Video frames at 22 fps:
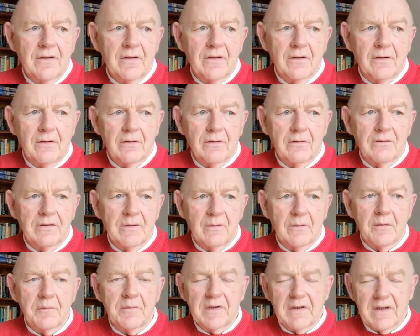or they
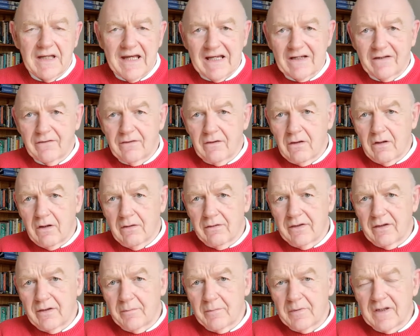want me to act on
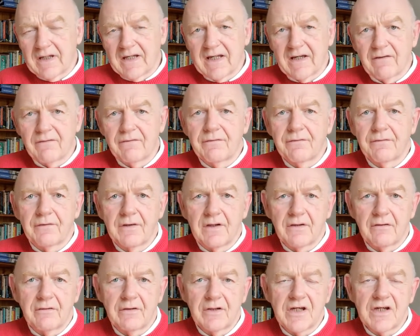their behalf
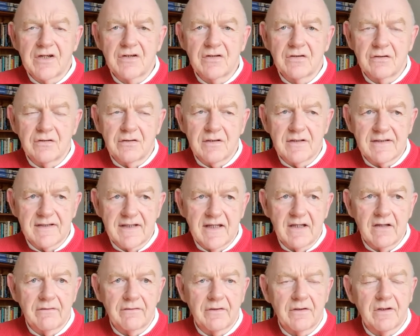in relation to the
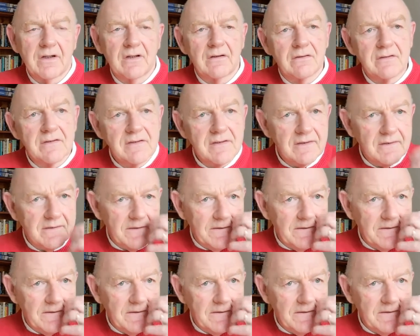sale of their house,